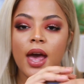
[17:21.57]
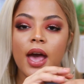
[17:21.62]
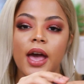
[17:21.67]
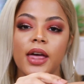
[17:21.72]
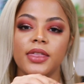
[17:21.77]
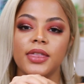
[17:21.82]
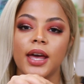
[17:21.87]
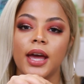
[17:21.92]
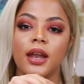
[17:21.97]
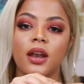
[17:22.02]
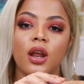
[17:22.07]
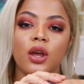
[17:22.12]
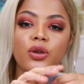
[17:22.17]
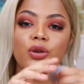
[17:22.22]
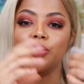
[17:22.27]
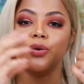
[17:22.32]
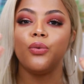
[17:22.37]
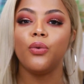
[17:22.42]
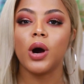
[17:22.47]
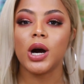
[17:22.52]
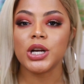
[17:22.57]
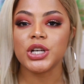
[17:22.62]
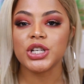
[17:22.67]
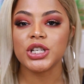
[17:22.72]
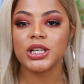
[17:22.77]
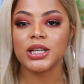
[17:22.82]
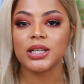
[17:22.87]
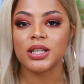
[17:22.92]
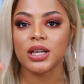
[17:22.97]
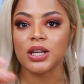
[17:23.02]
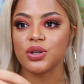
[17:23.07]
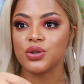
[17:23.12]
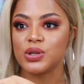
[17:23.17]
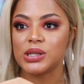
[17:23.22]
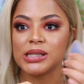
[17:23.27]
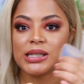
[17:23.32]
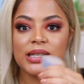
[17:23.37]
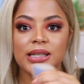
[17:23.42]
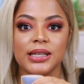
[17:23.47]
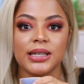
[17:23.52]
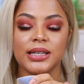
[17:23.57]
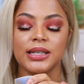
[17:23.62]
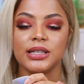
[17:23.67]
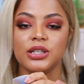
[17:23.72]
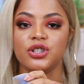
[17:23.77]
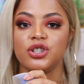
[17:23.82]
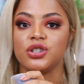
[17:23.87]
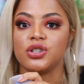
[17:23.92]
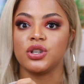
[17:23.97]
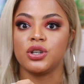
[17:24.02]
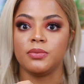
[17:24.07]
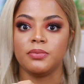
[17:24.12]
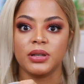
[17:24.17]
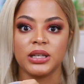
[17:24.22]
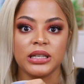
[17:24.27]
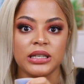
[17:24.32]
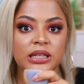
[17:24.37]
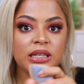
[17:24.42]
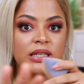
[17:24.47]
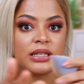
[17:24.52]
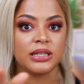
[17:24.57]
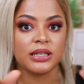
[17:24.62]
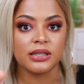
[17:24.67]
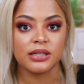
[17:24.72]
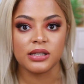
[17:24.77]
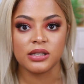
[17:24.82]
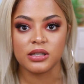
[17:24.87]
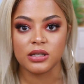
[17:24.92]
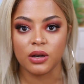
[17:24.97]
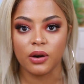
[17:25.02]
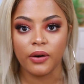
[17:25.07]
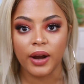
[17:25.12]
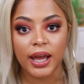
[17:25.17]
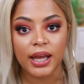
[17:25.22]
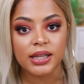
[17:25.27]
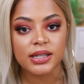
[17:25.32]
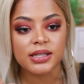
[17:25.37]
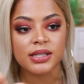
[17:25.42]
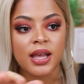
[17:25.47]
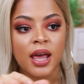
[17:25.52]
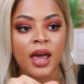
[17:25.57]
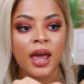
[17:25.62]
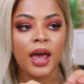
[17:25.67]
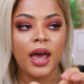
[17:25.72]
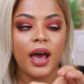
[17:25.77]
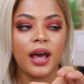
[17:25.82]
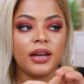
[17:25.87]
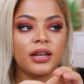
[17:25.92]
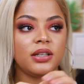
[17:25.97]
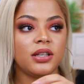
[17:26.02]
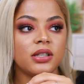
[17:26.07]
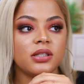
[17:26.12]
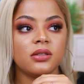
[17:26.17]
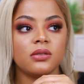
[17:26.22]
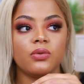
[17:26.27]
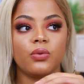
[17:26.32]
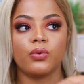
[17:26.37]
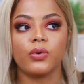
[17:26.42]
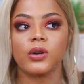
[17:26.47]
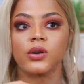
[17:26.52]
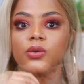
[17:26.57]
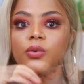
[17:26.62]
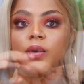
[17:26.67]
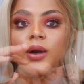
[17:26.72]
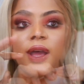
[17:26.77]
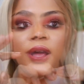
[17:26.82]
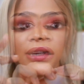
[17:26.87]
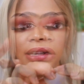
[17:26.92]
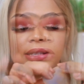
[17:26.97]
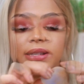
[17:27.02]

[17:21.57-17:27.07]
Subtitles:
and then you wash it and you see that it just completely disintegrates and it doesn't work well.